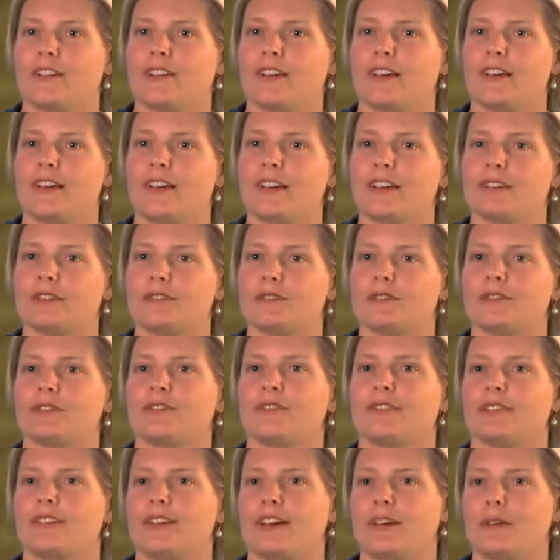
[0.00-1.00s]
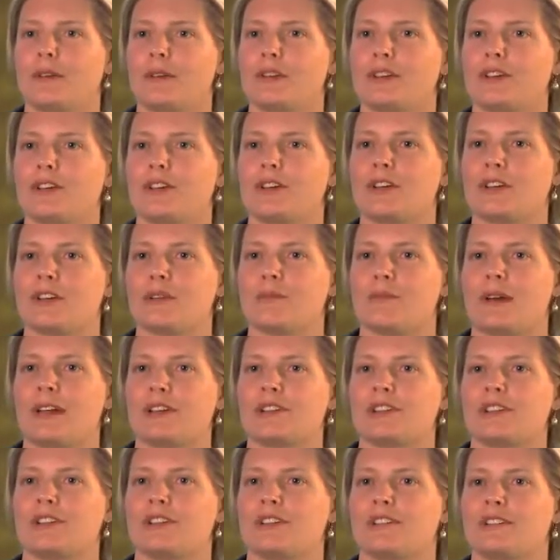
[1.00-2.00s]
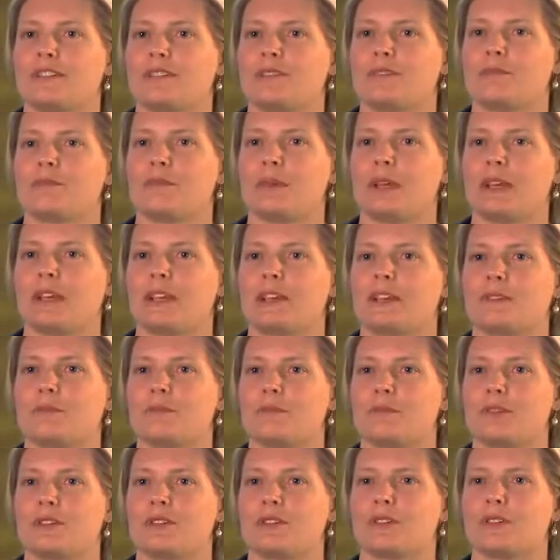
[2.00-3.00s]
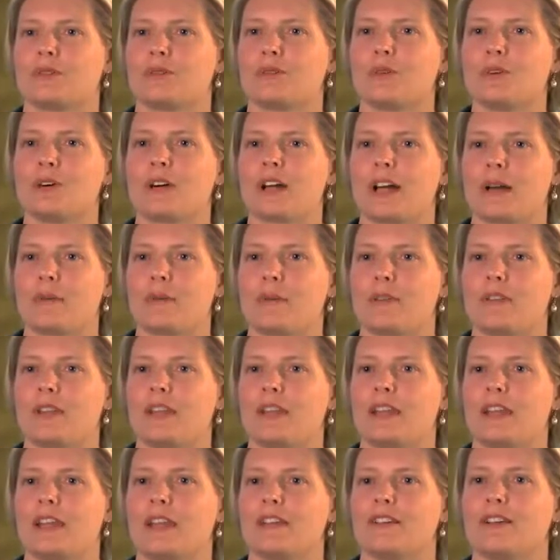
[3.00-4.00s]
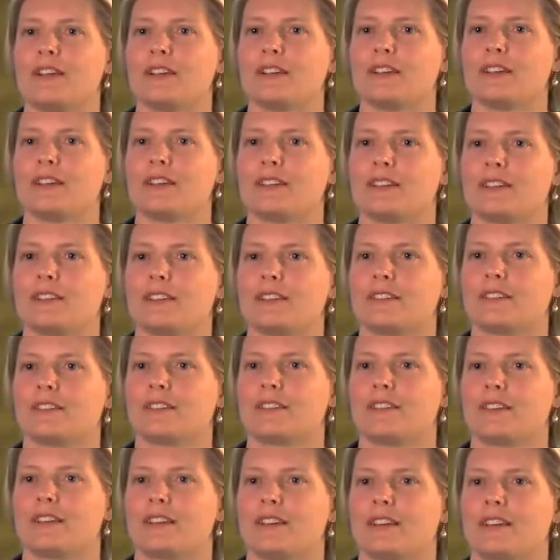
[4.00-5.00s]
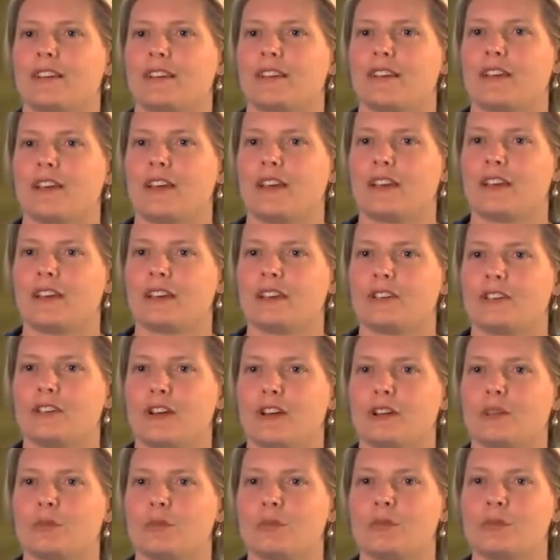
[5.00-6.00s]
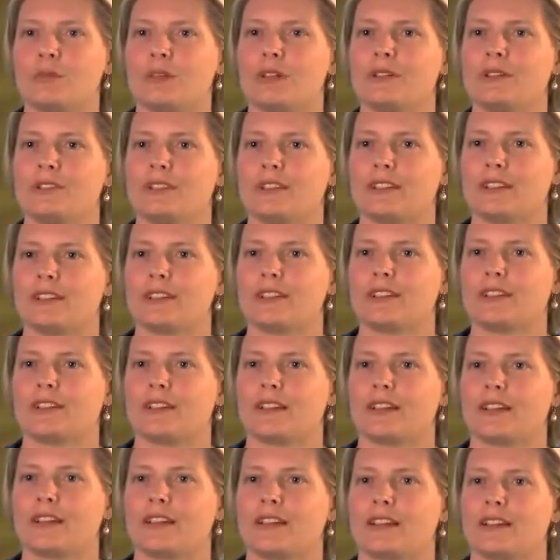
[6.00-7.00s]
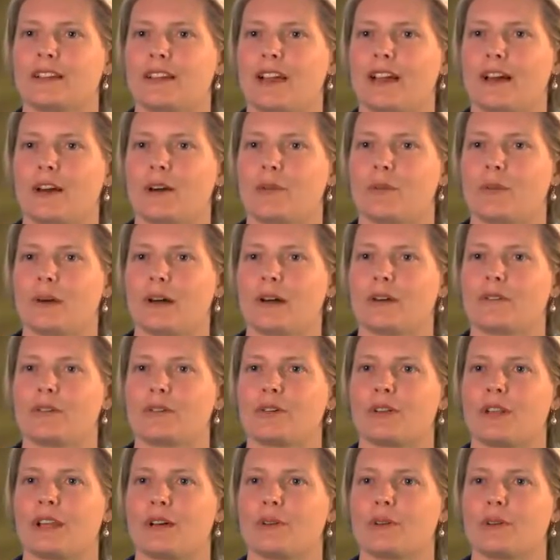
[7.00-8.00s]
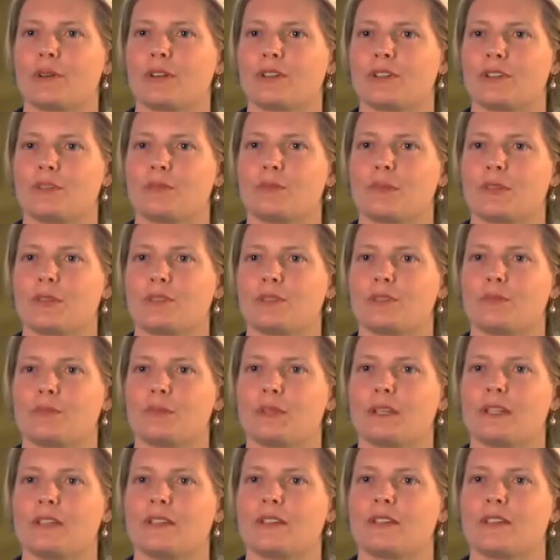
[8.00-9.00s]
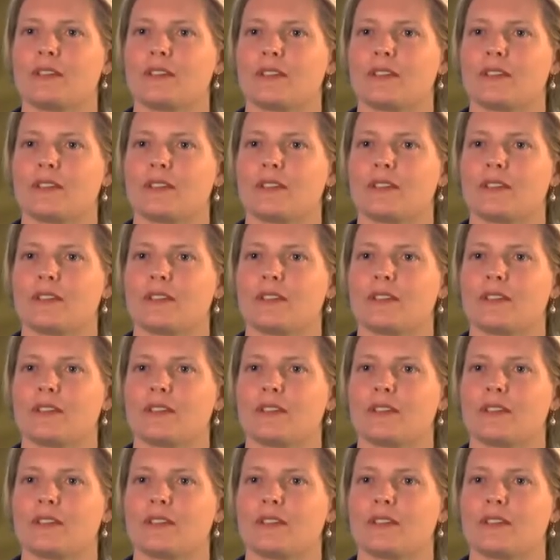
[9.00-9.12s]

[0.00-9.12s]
And I mean, you can imagine being in a prisoner of war camp and then hearing this incredible music and how powerful that must have been.